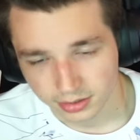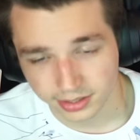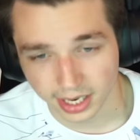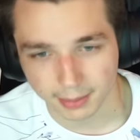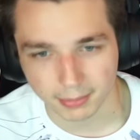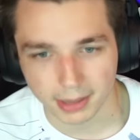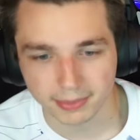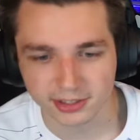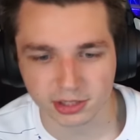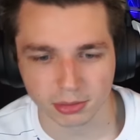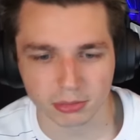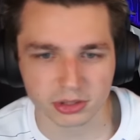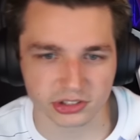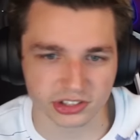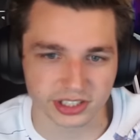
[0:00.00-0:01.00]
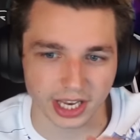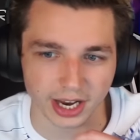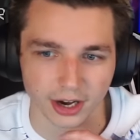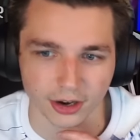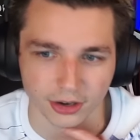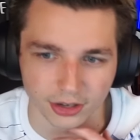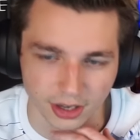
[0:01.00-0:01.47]
Dang, maybe someone was
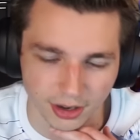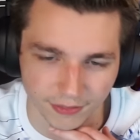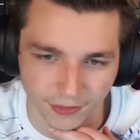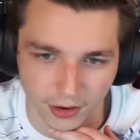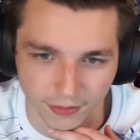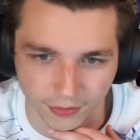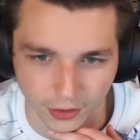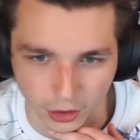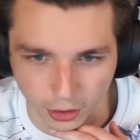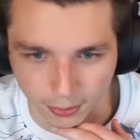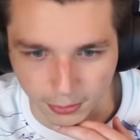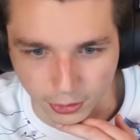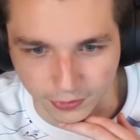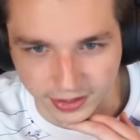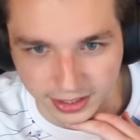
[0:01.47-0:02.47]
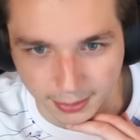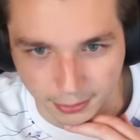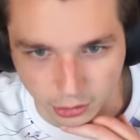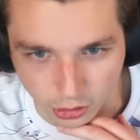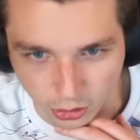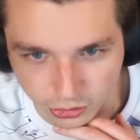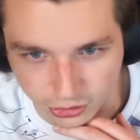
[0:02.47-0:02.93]
scared of her moving them
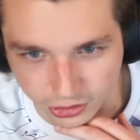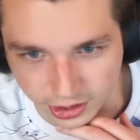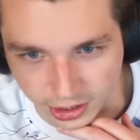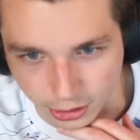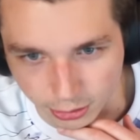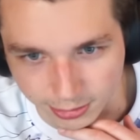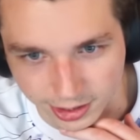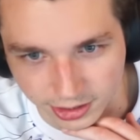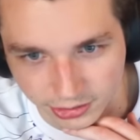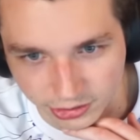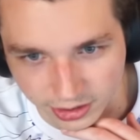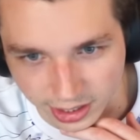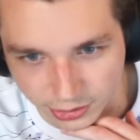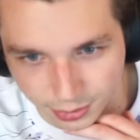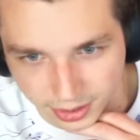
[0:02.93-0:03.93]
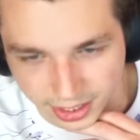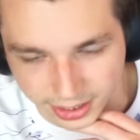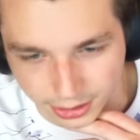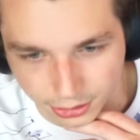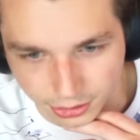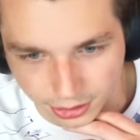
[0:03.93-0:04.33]
closer to humans, so that's why they killed